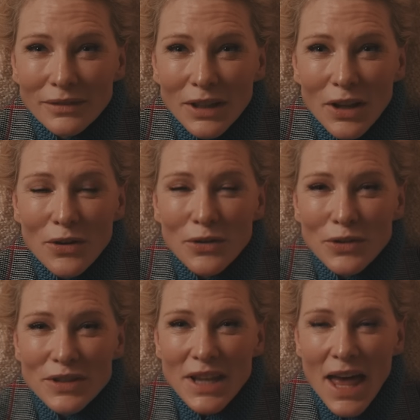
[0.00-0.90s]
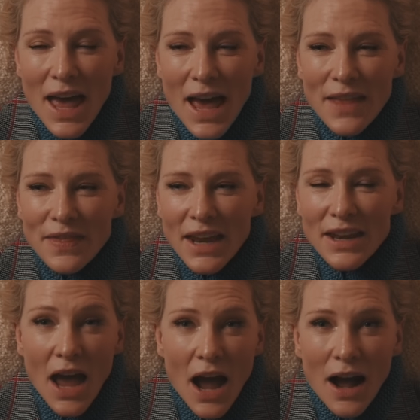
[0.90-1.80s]
clothes. And
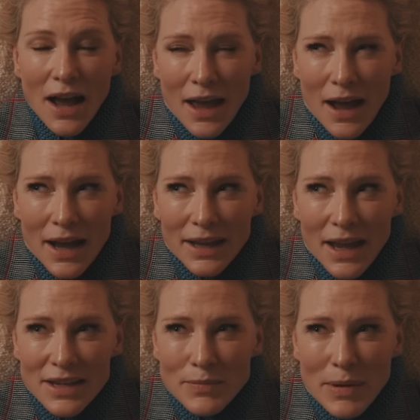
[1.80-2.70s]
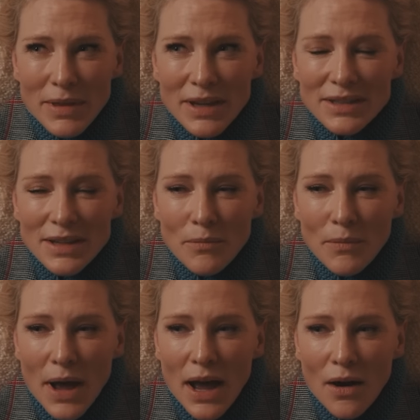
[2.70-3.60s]
then I guess maybe that's
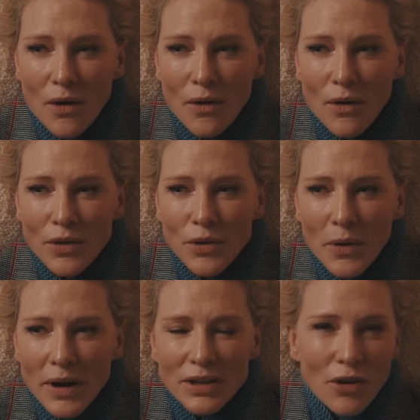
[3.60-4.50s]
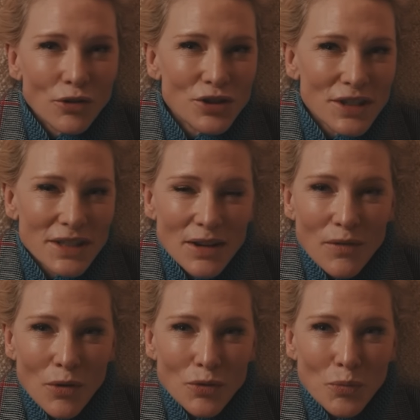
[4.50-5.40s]
somehow you are unconsciously
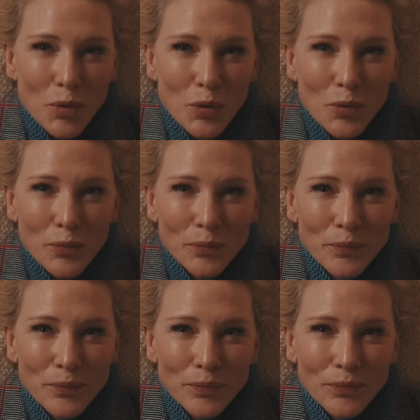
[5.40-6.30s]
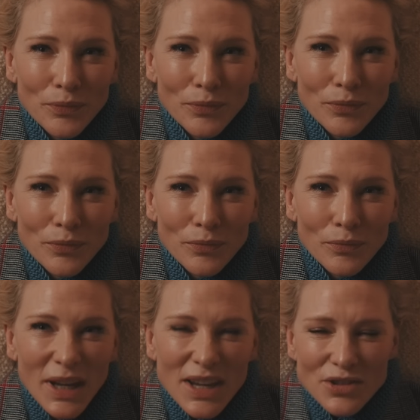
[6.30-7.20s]
vulnerable
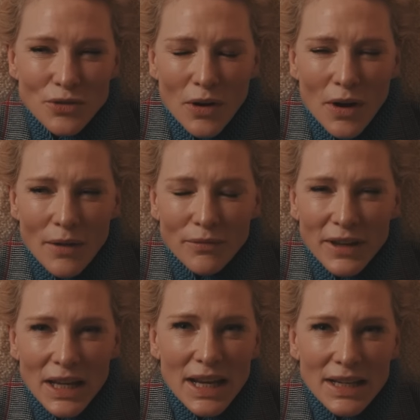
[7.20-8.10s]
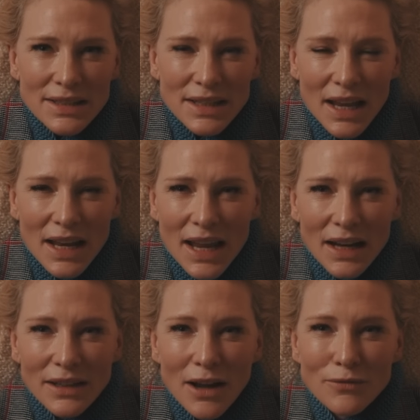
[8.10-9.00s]
because you're feeling slightly
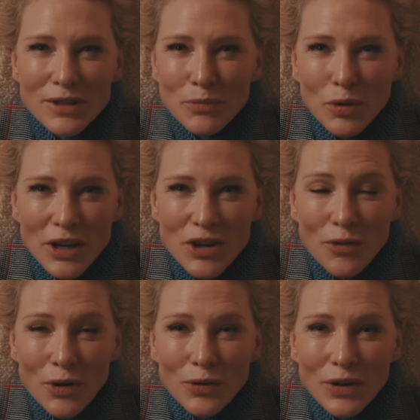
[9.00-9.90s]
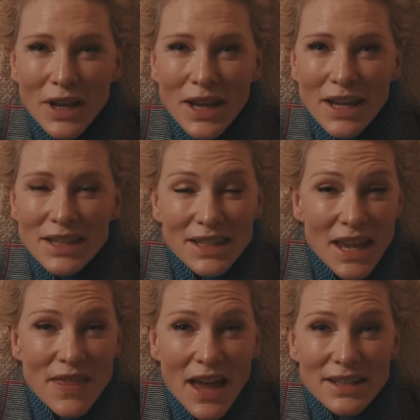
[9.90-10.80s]
uncomfortable in your own
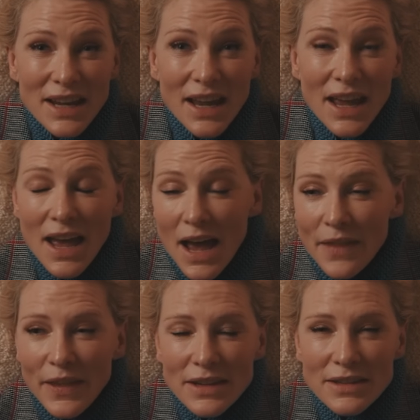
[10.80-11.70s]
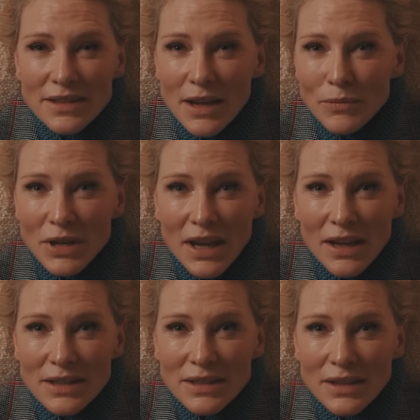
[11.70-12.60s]
skin that day. And then some
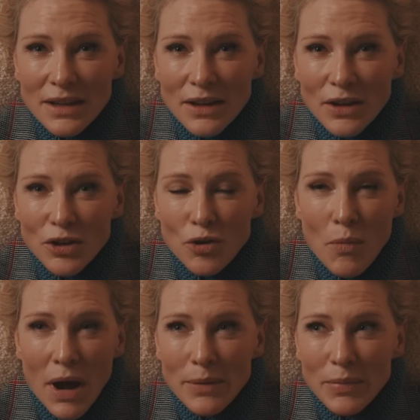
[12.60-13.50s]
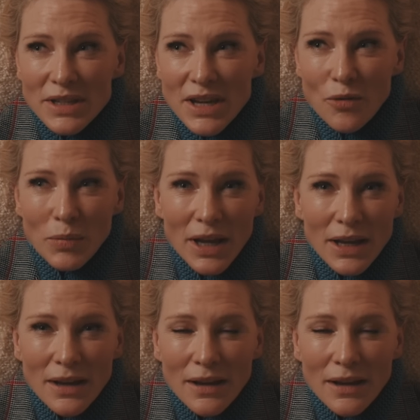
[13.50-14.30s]
days you might be terribly